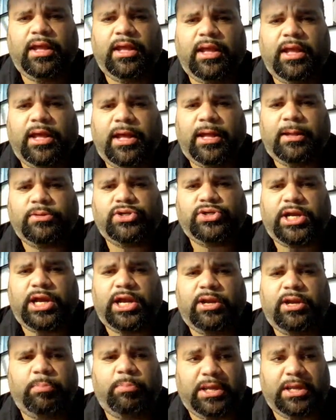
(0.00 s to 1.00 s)
Uh,
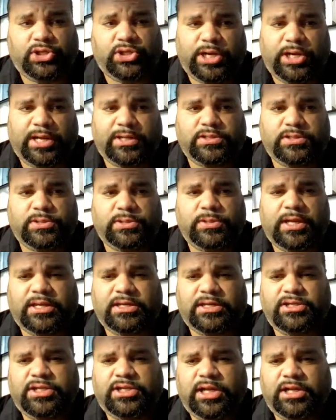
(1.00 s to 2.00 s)
trying, been trying to get
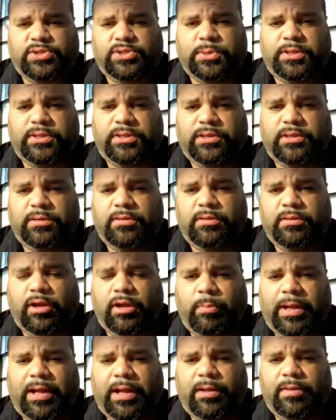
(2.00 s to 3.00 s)
in touch with you
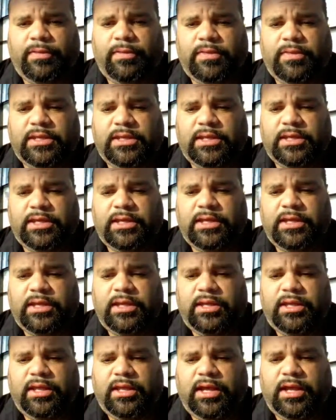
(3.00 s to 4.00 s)
about the
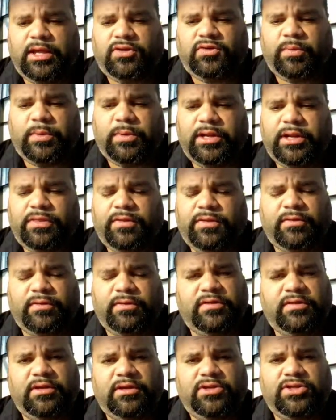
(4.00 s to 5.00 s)
uh,
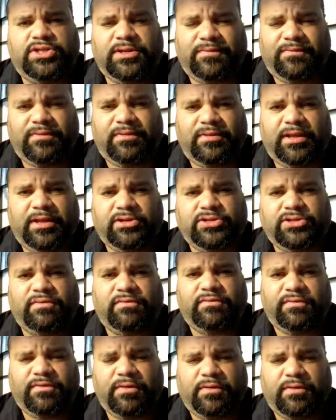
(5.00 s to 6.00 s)
2013 Chevrolet
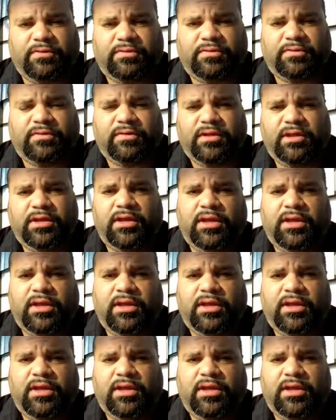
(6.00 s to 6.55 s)
Traverse